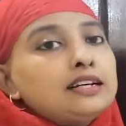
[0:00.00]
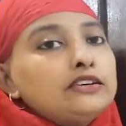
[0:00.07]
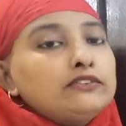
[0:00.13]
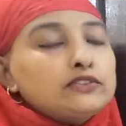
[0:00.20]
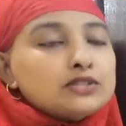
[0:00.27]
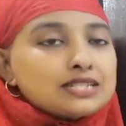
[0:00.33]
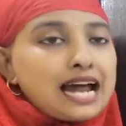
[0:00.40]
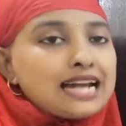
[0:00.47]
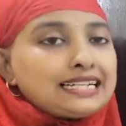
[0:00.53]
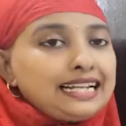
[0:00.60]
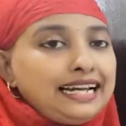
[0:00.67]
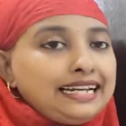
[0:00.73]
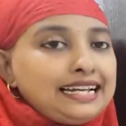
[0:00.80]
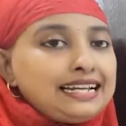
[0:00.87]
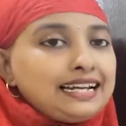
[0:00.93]
if you start
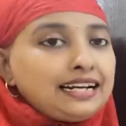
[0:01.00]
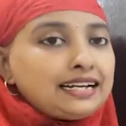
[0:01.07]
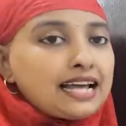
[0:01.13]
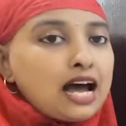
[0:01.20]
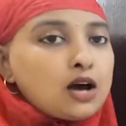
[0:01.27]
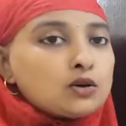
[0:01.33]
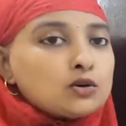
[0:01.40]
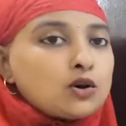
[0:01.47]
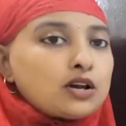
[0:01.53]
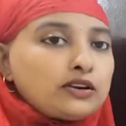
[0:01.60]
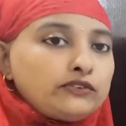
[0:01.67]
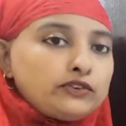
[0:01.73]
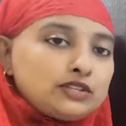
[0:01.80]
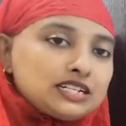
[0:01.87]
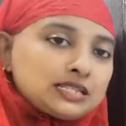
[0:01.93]
taking it down or
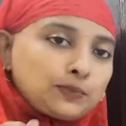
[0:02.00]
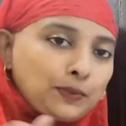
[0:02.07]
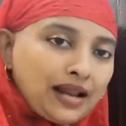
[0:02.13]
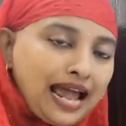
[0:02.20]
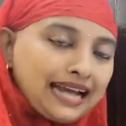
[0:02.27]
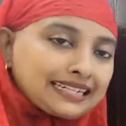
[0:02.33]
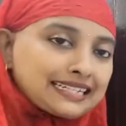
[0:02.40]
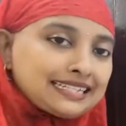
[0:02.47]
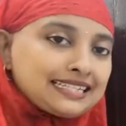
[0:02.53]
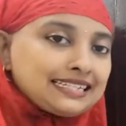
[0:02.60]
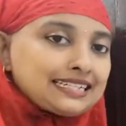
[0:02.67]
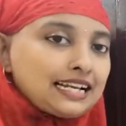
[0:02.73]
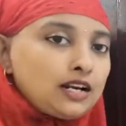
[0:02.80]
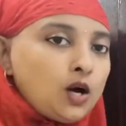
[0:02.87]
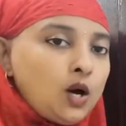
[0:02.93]
if you just practice
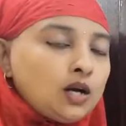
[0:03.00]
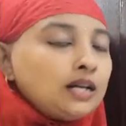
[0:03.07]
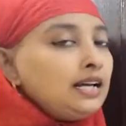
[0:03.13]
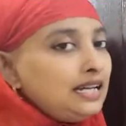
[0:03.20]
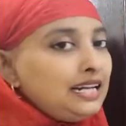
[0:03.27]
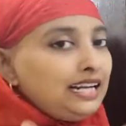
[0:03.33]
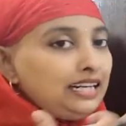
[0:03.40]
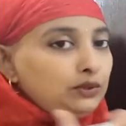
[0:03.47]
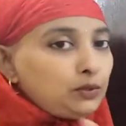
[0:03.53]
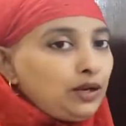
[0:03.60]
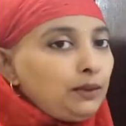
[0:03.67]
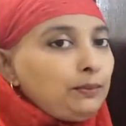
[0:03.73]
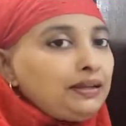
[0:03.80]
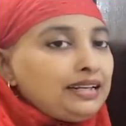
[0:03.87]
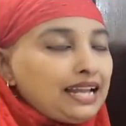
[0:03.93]
it along, it
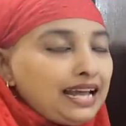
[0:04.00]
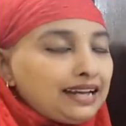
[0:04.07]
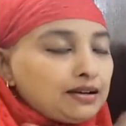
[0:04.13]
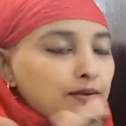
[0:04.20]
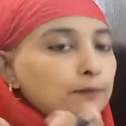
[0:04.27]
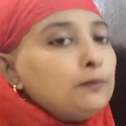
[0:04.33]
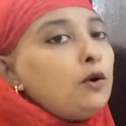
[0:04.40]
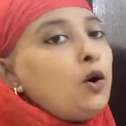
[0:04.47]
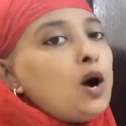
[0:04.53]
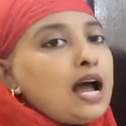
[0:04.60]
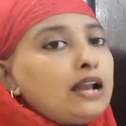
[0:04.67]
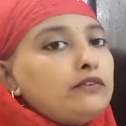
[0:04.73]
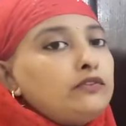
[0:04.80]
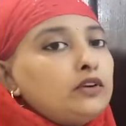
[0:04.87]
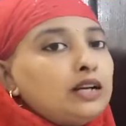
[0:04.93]
will be like more
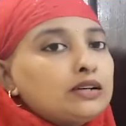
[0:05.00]
helpful.